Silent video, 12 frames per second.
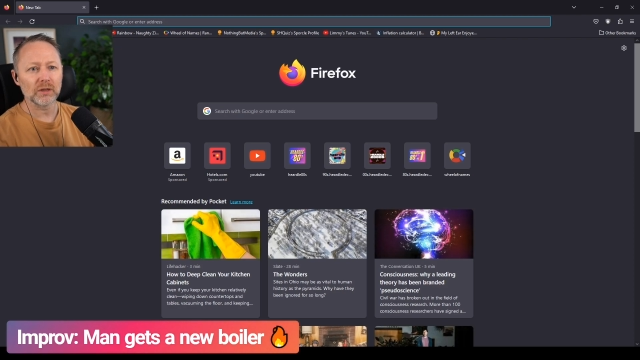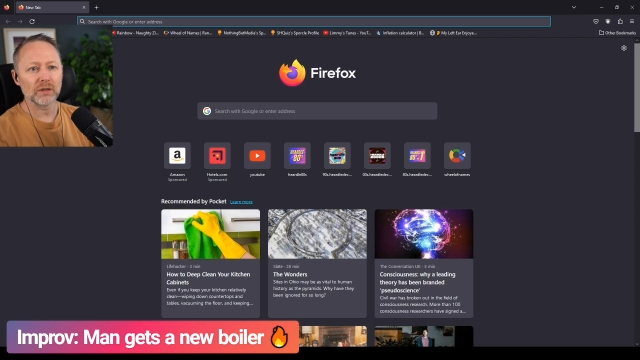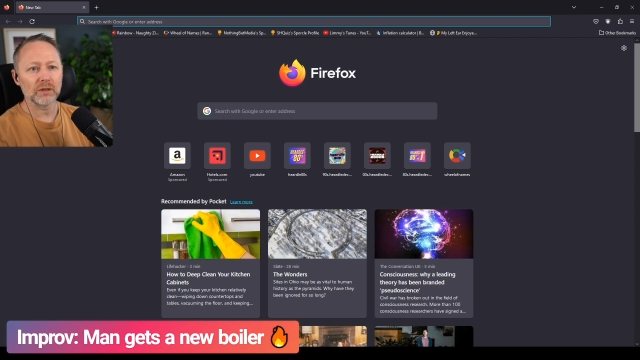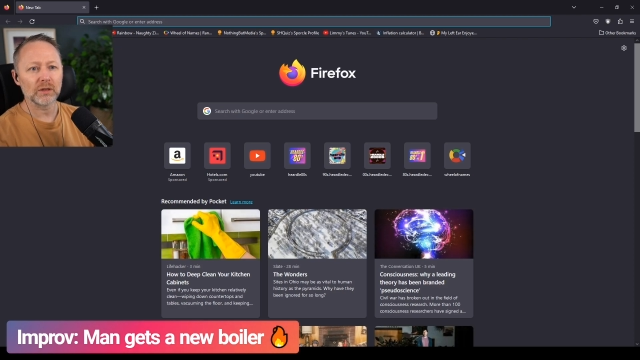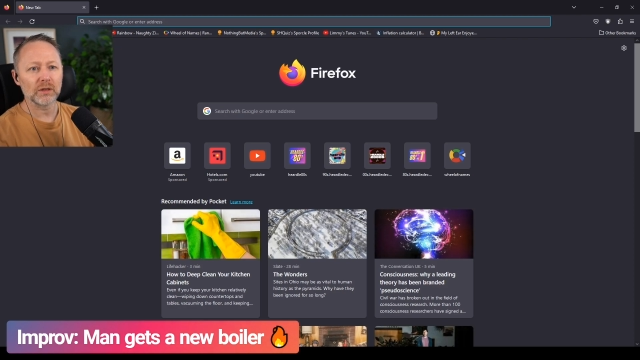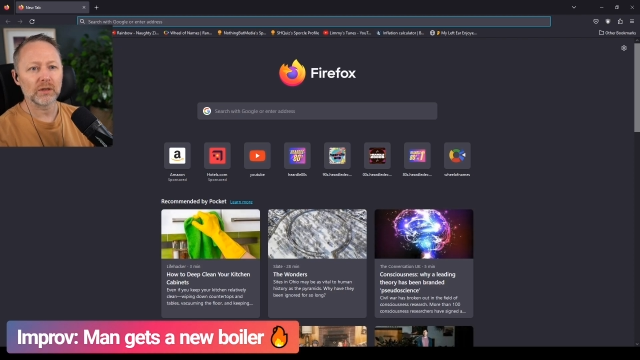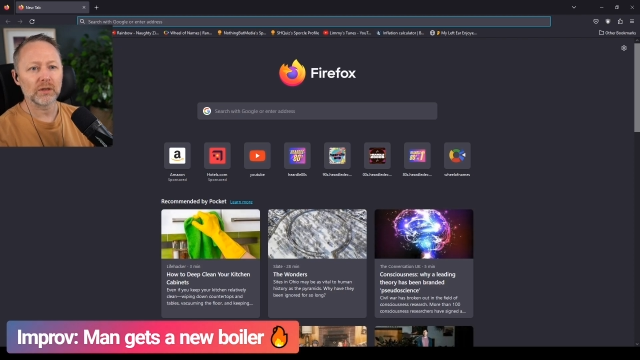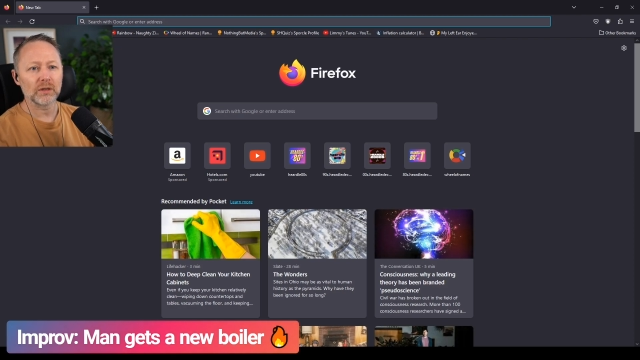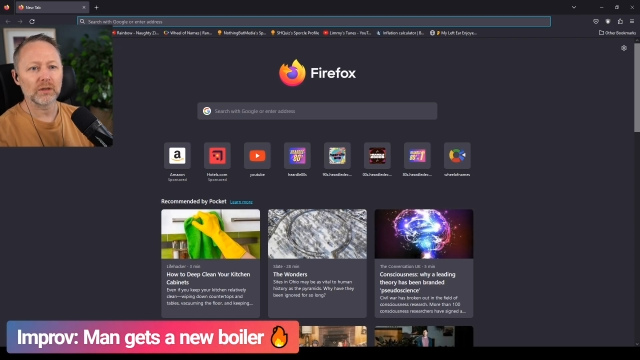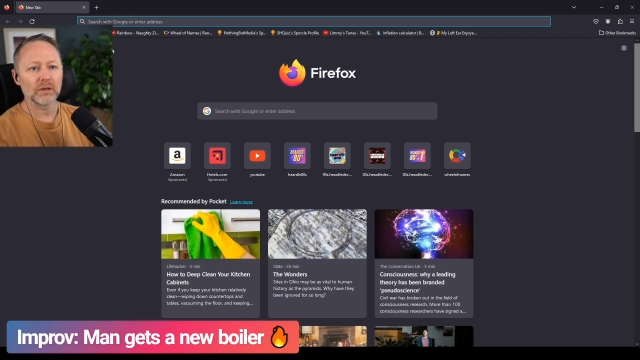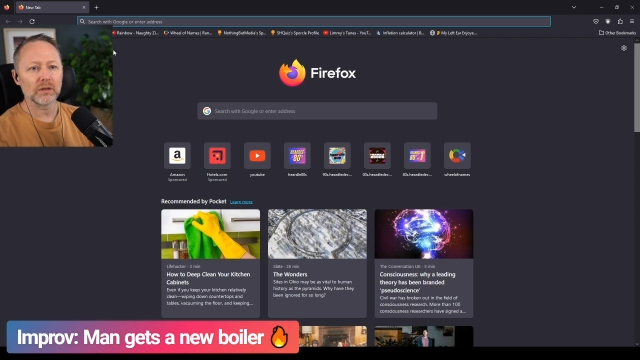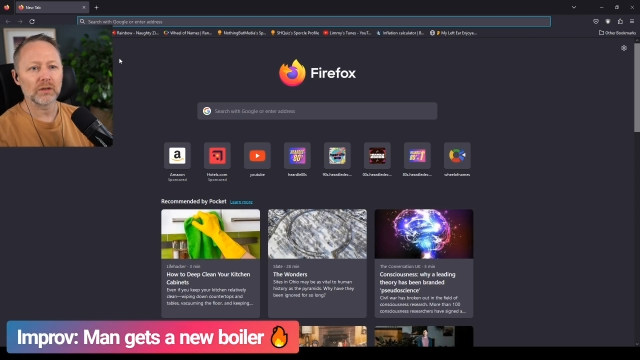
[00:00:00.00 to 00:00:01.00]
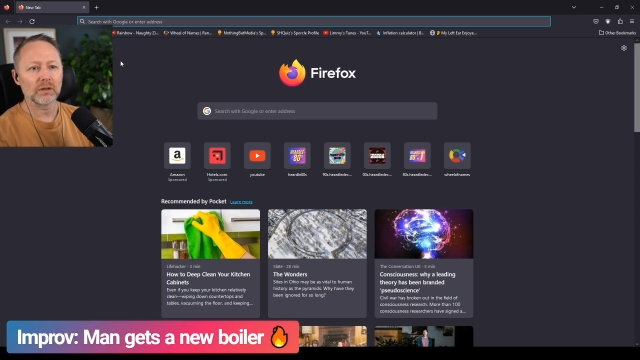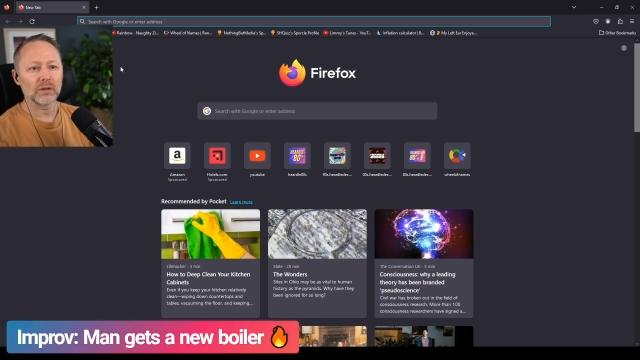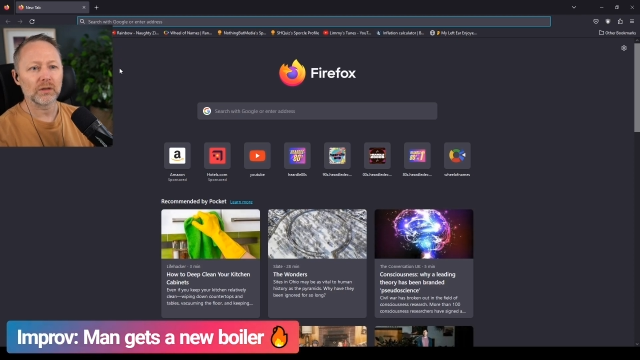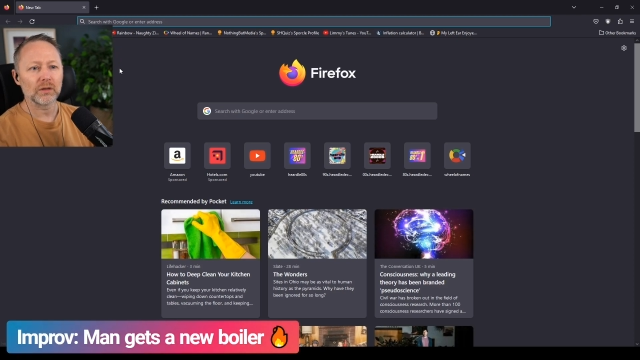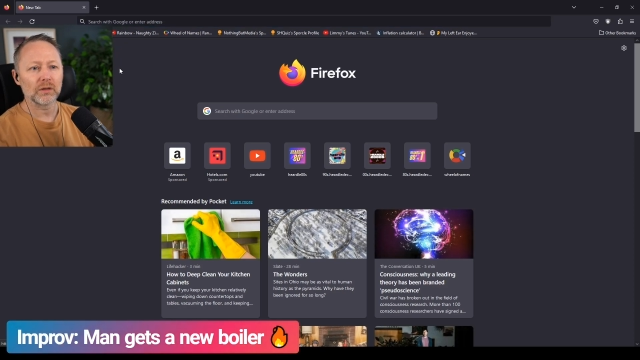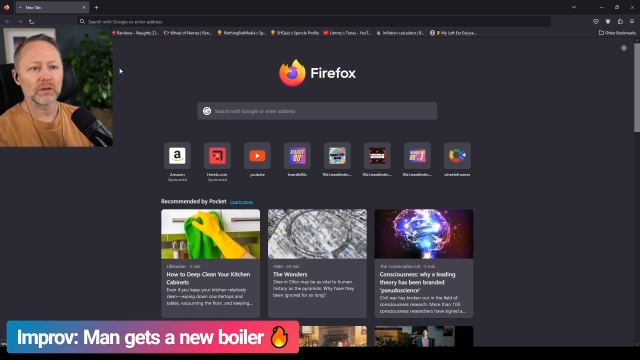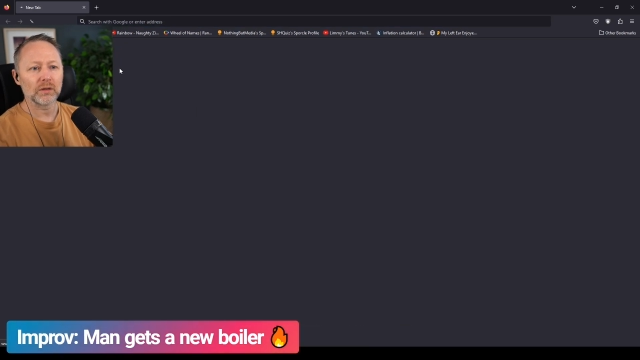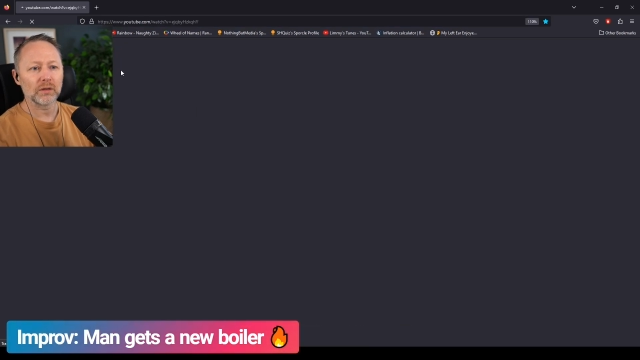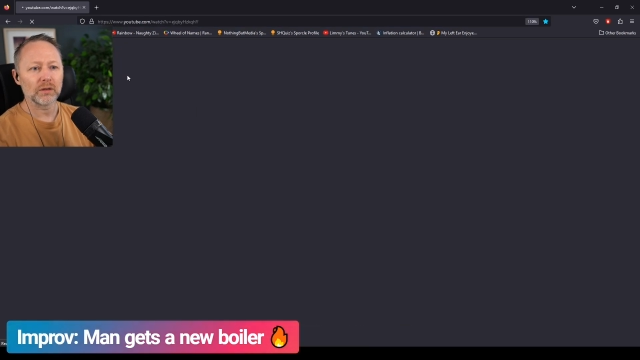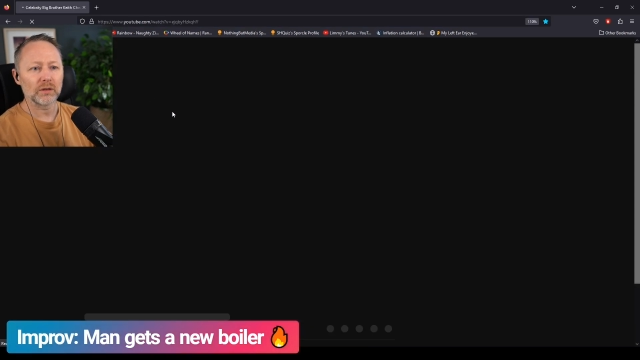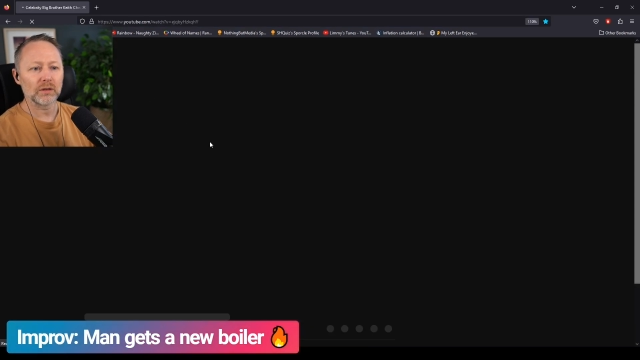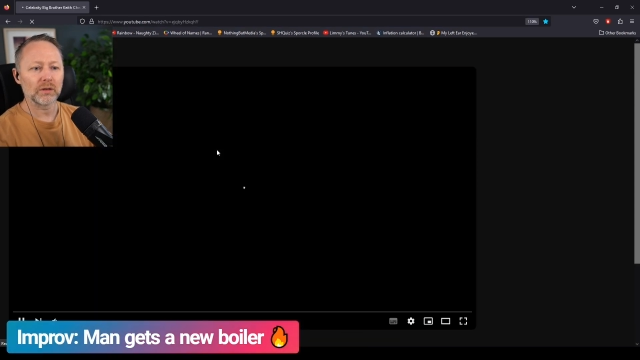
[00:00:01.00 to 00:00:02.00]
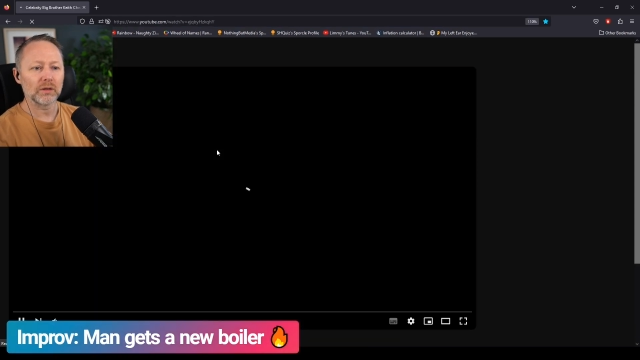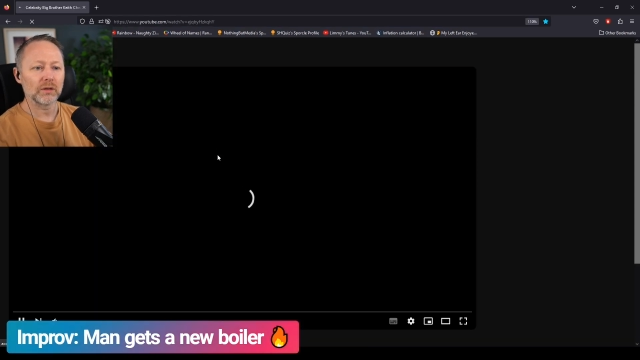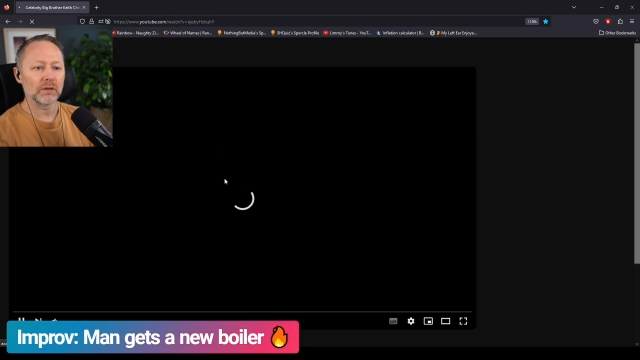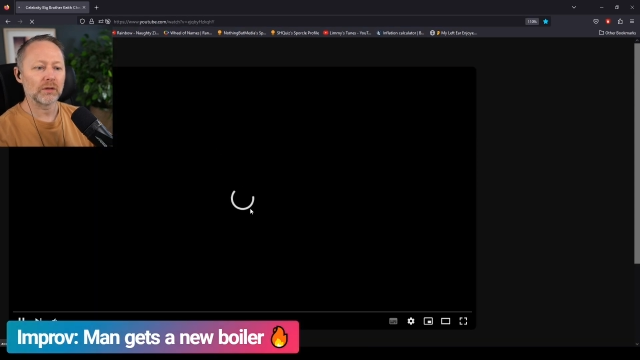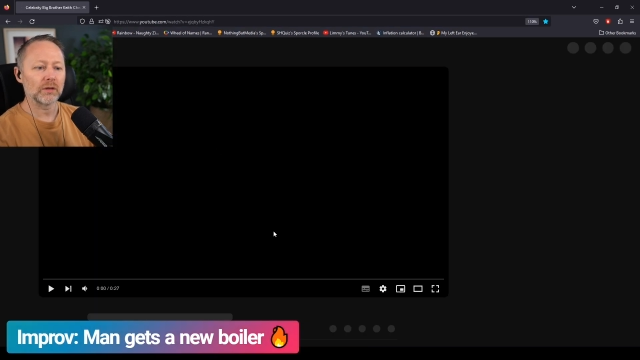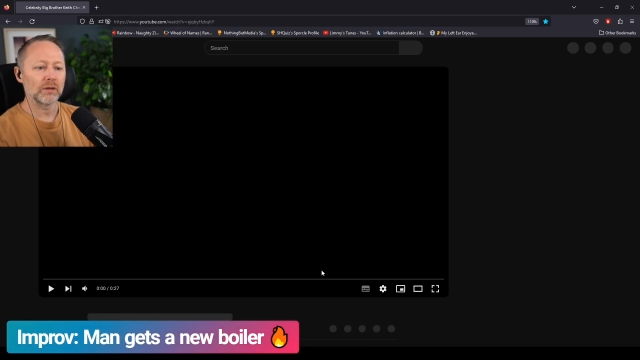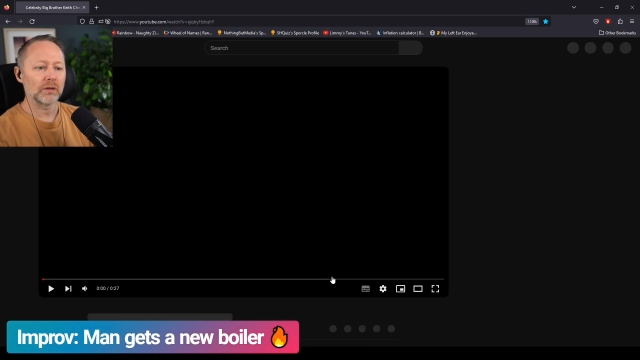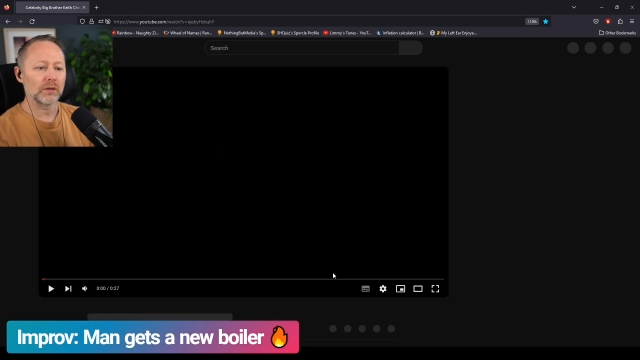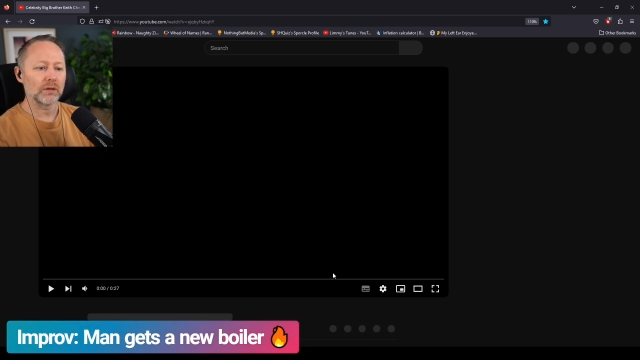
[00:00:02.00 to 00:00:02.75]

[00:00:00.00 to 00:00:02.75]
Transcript: (no one is talking)